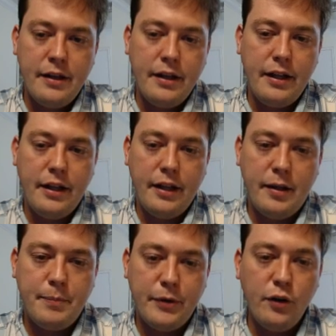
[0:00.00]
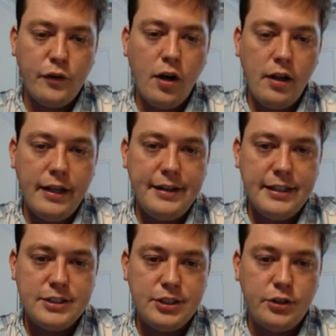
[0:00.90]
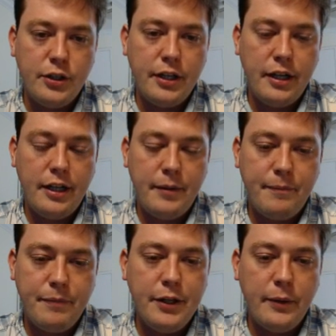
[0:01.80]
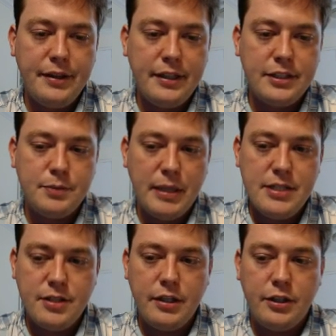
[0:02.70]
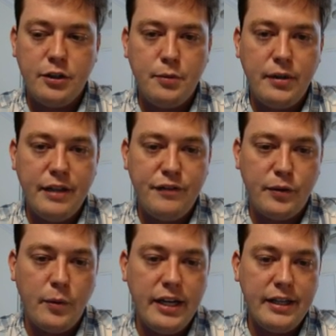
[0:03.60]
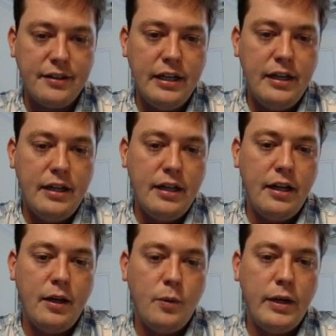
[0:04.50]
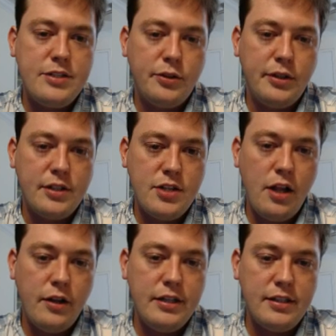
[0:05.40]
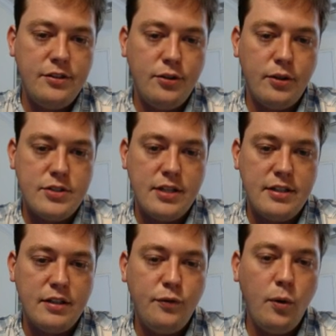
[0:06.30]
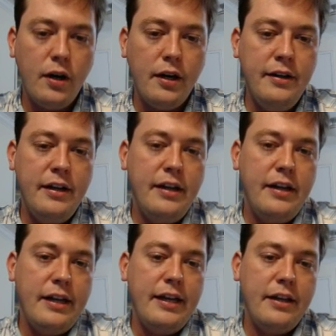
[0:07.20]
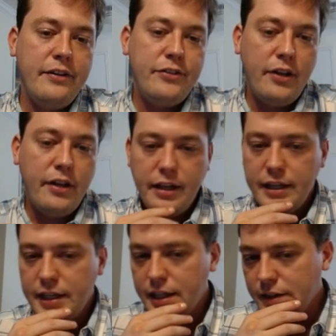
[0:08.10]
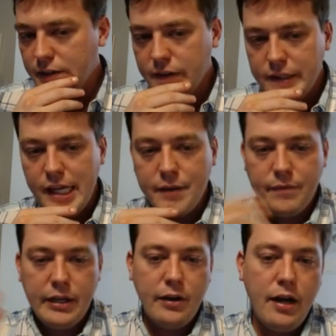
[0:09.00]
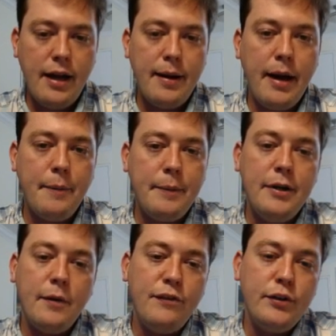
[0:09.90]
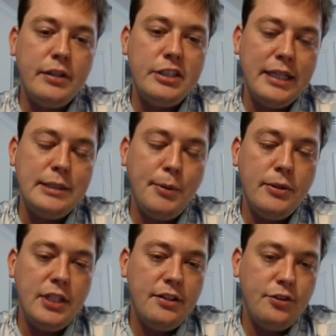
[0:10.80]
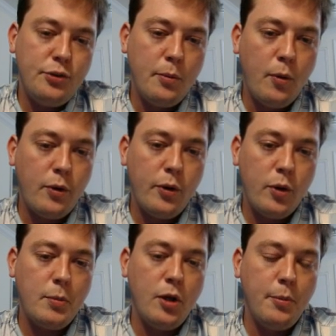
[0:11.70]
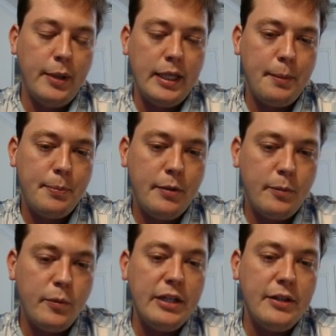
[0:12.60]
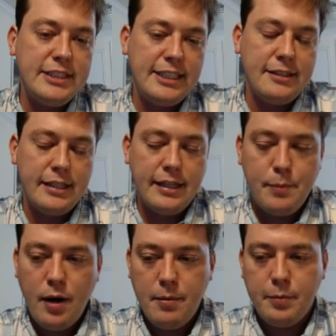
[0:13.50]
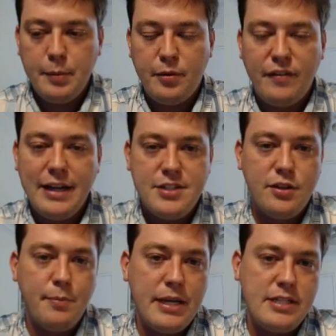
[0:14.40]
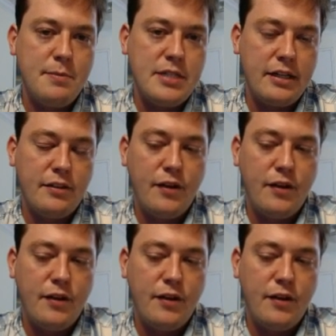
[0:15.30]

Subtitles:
overall I think it's a good I think it's basically a good play for white. White's looking solid. D2 goes to d4, and if you can transpose it into a more normal opening, that realistically that probably provides you the best objective